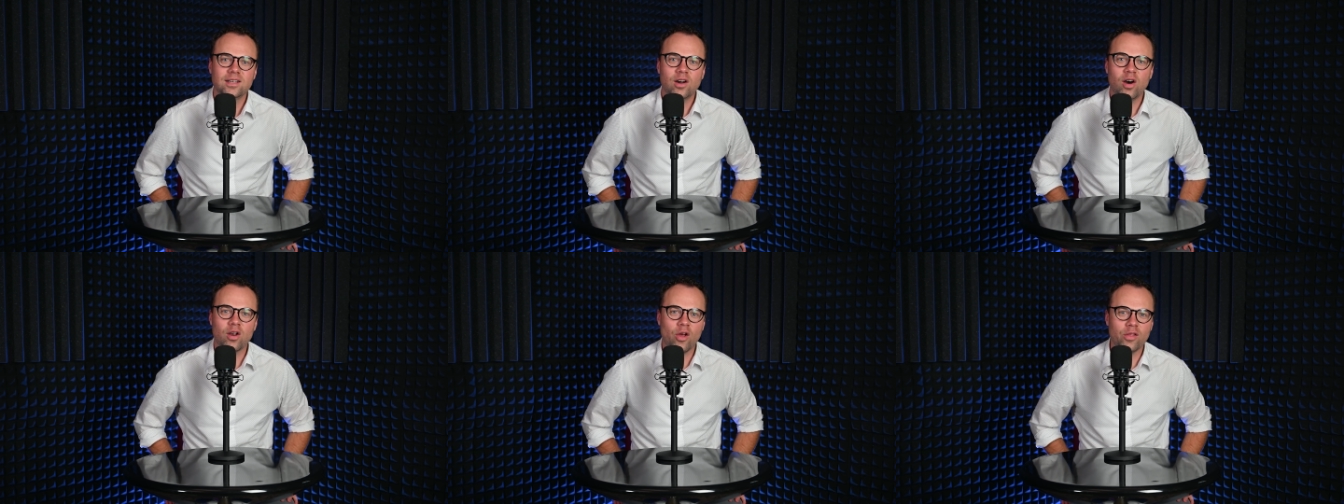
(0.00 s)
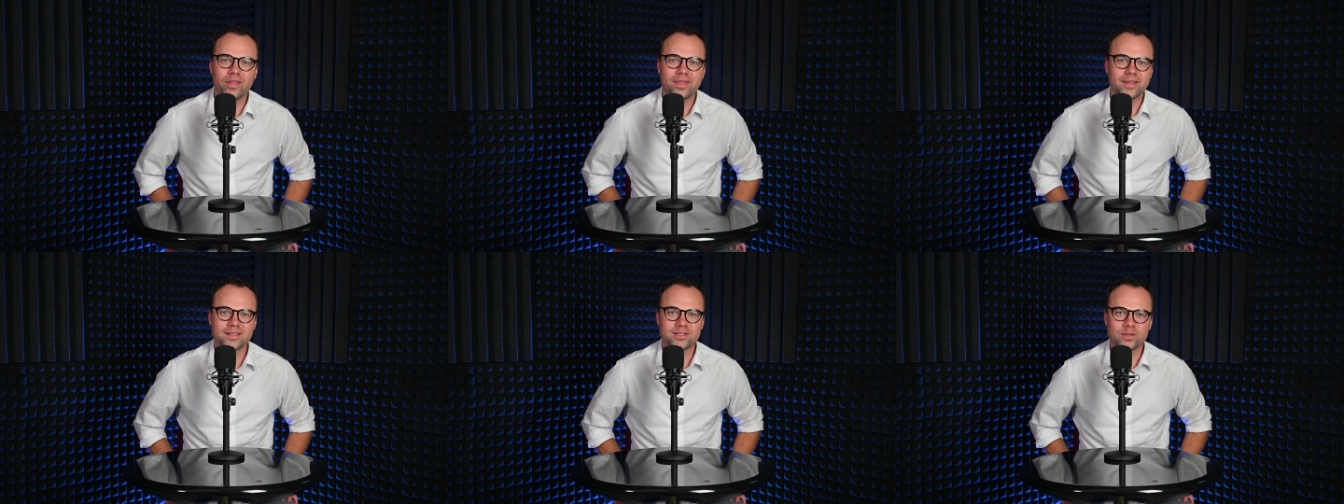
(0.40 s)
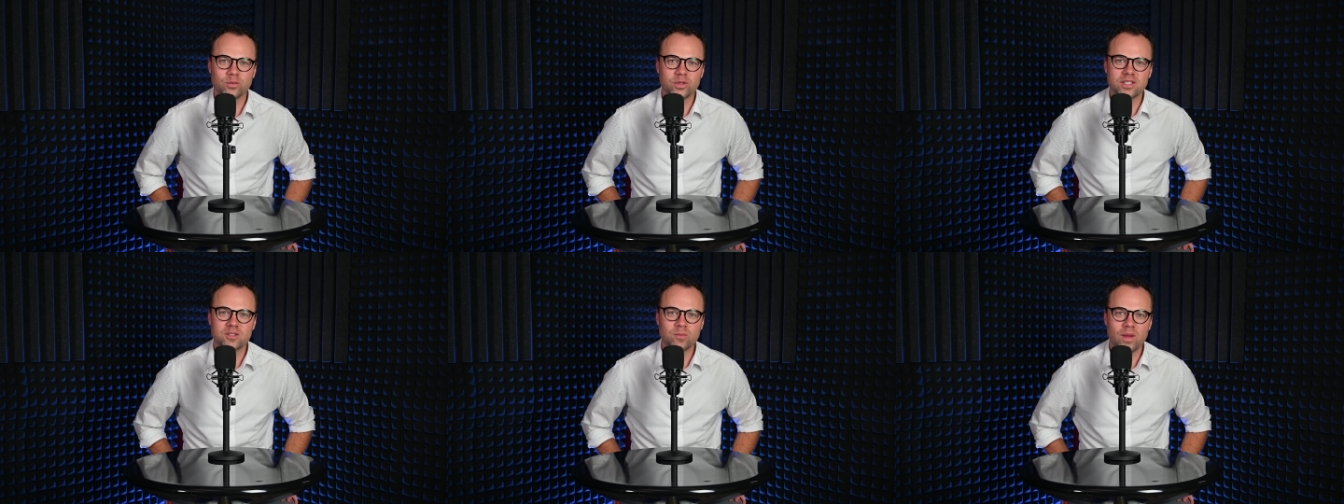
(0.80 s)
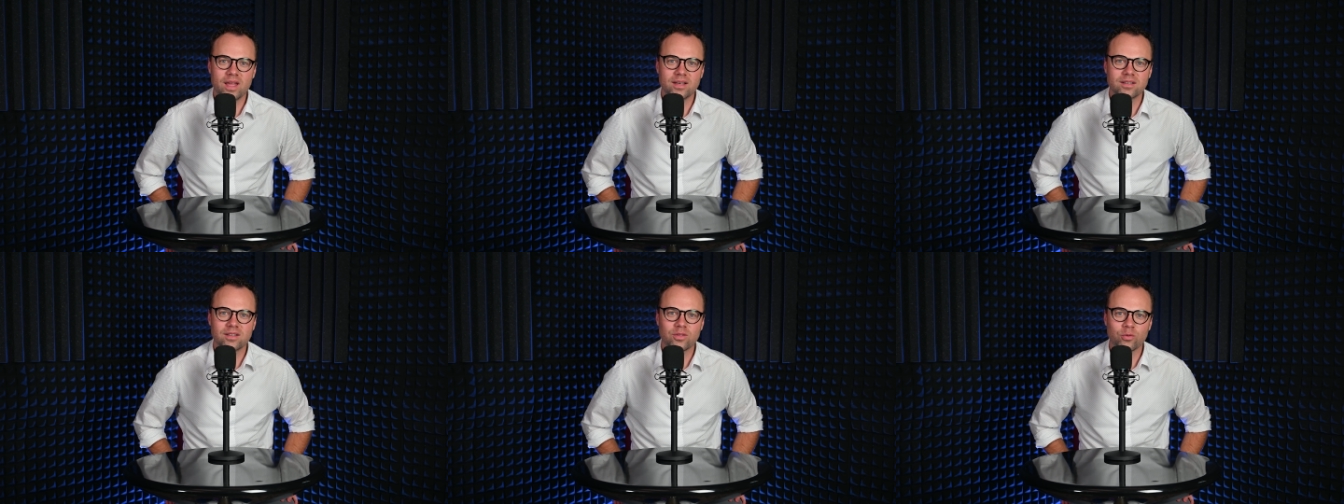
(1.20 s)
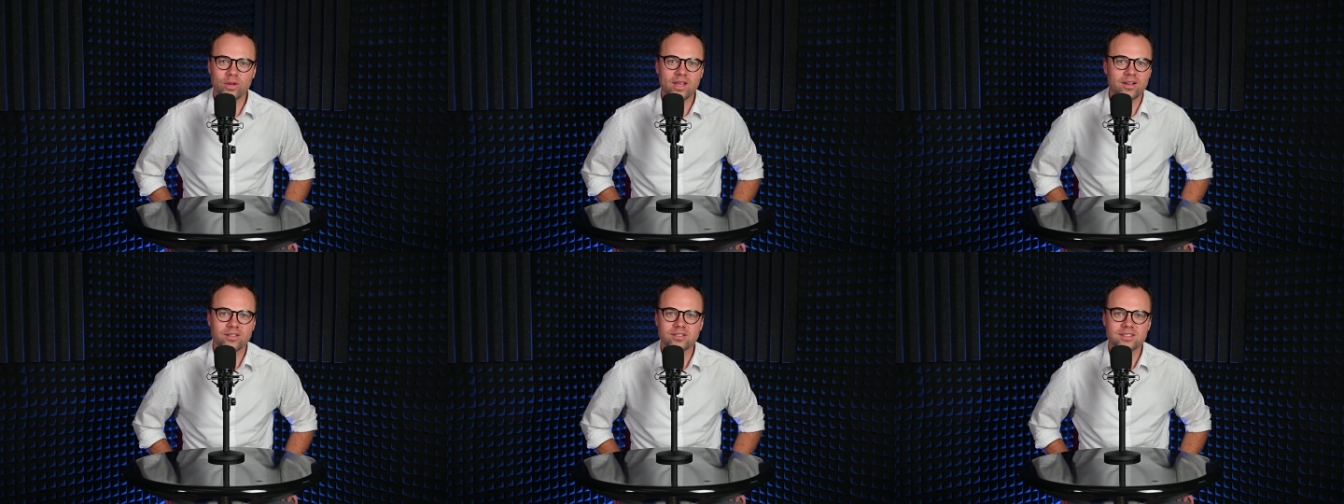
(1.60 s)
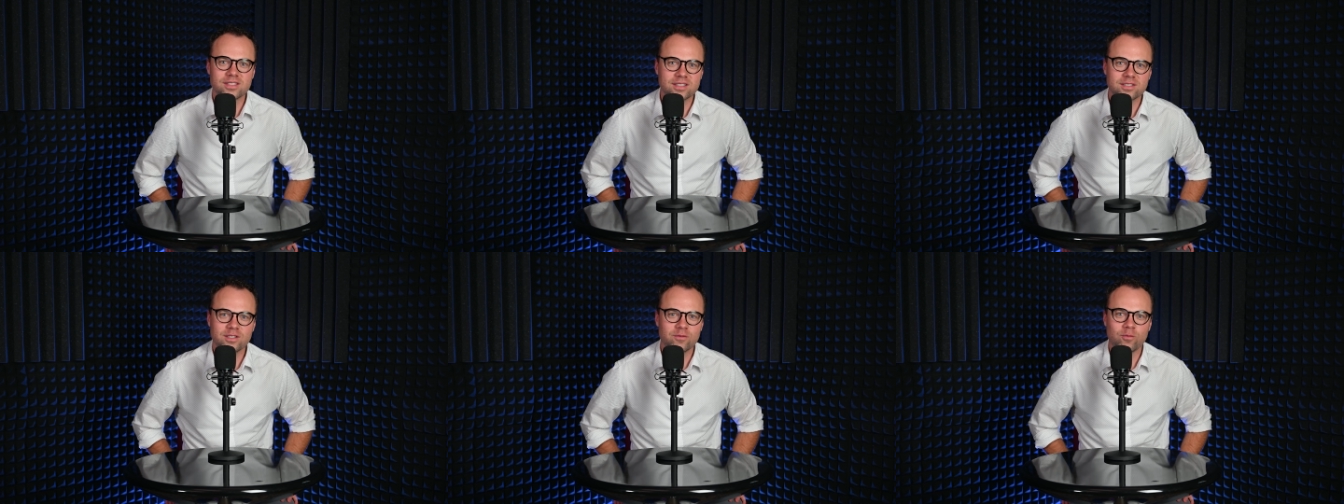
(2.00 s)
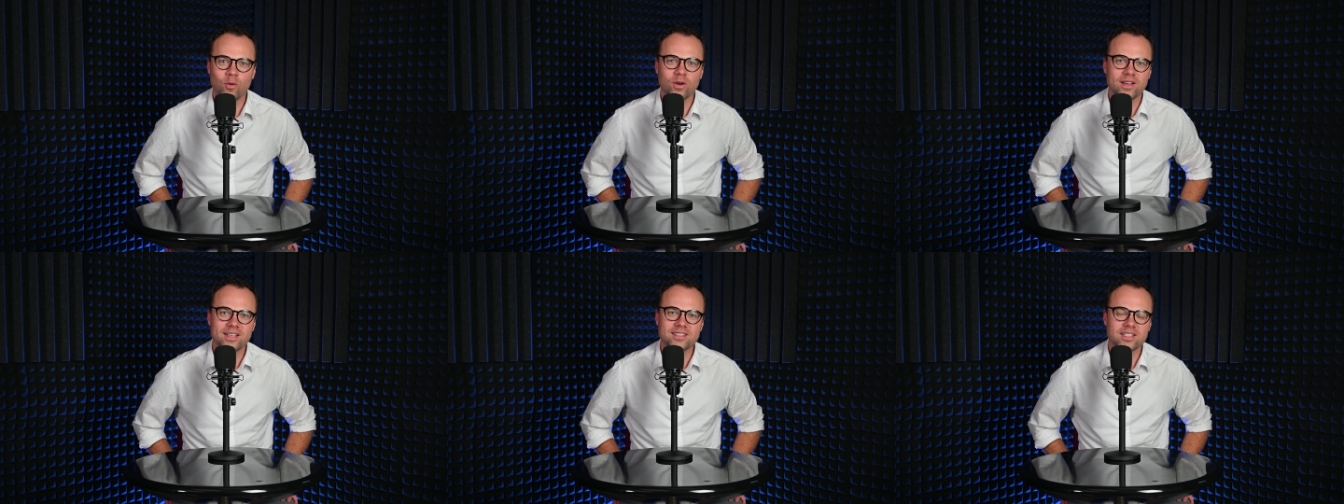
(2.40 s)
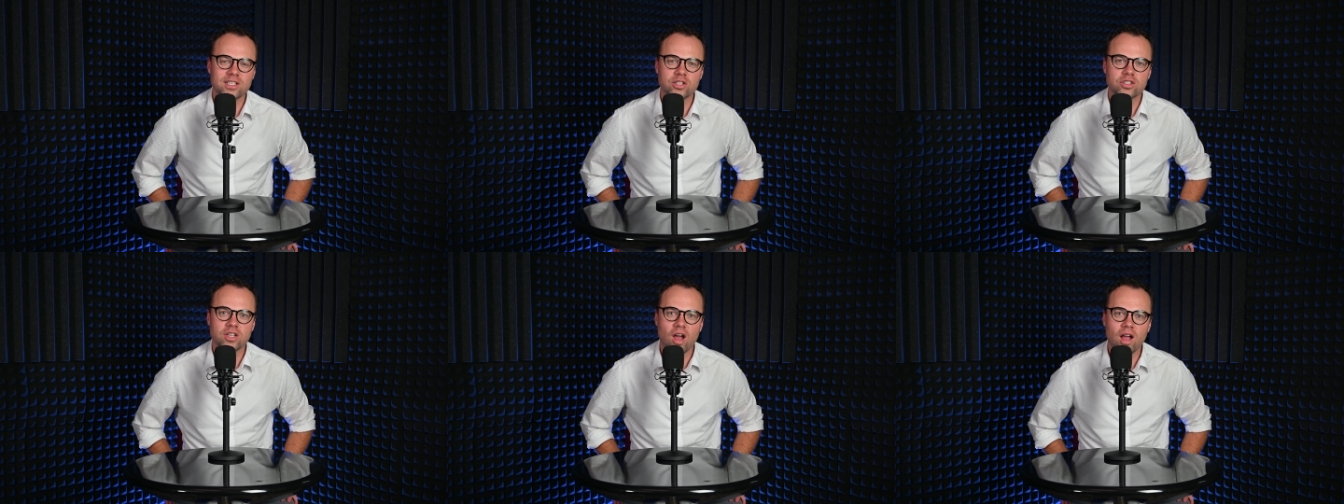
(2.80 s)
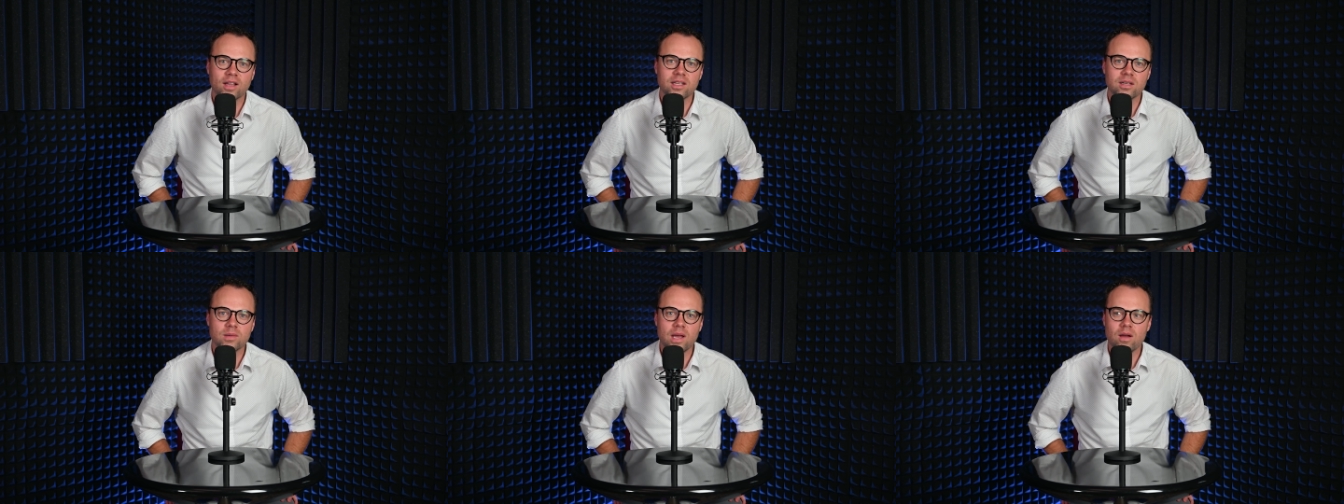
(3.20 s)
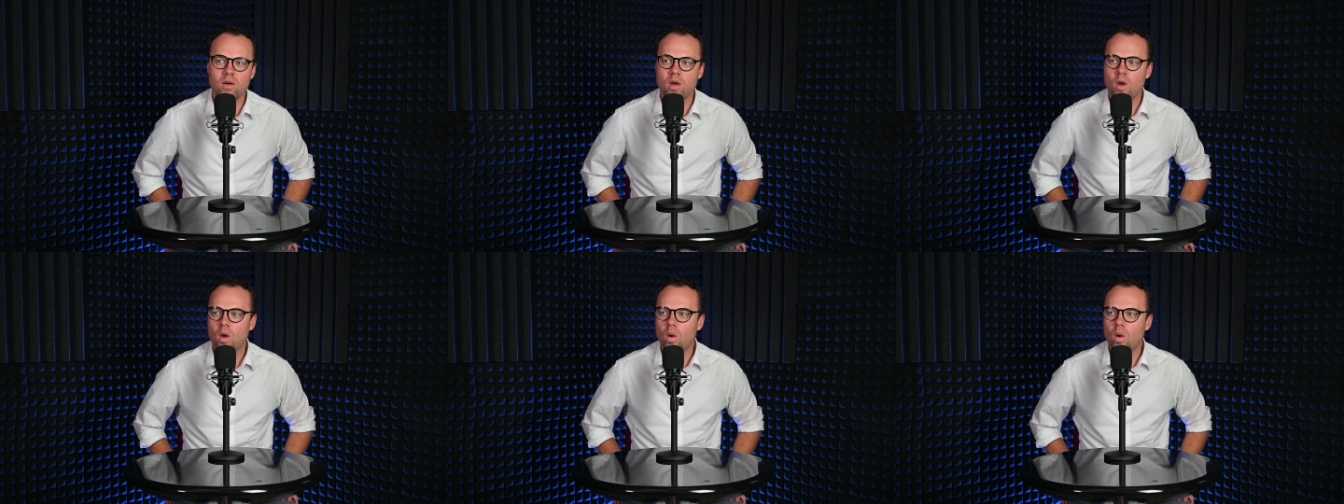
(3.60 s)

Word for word: on all the things that we spend 364 days of the year talking about,